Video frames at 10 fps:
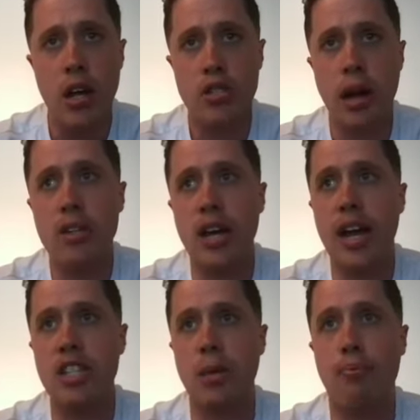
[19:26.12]
So I would say
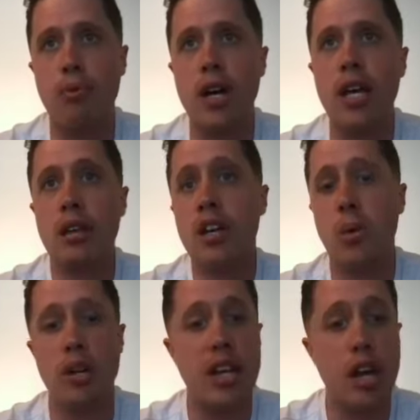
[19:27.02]
that's a pretty easy
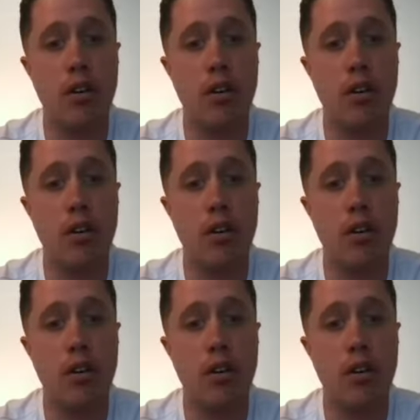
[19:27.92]
one to get